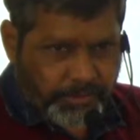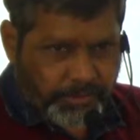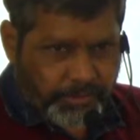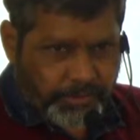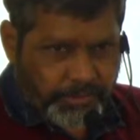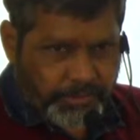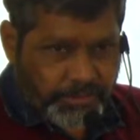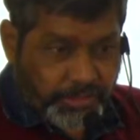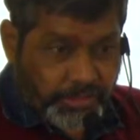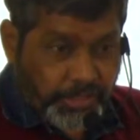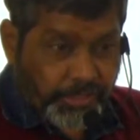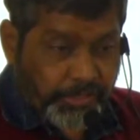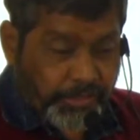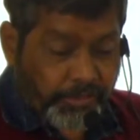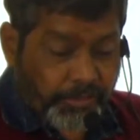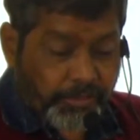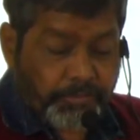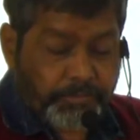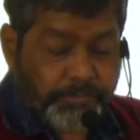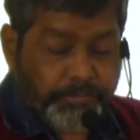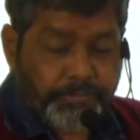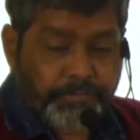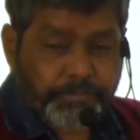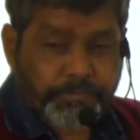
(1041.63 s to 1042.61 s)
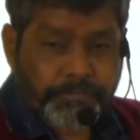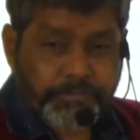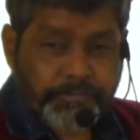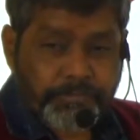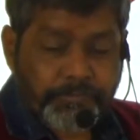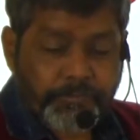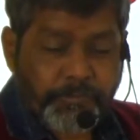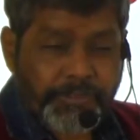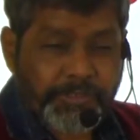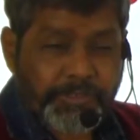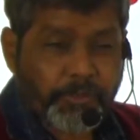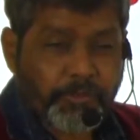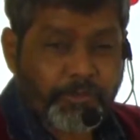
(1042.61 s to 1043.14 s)
Still now,
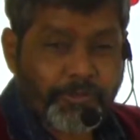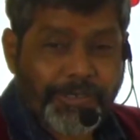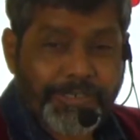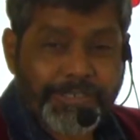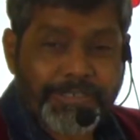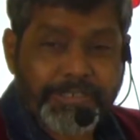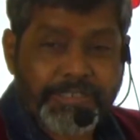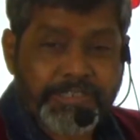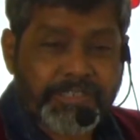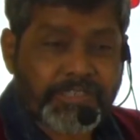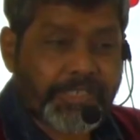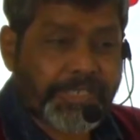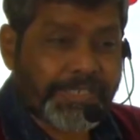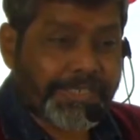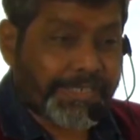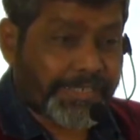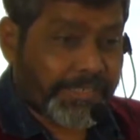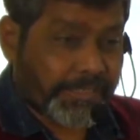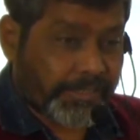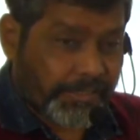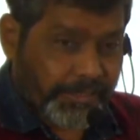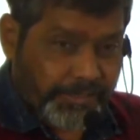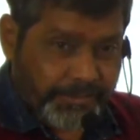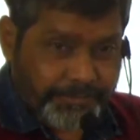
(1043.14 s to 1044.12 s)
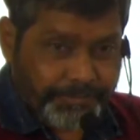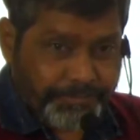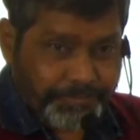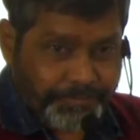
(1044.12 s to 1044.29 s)
why don't you address directly?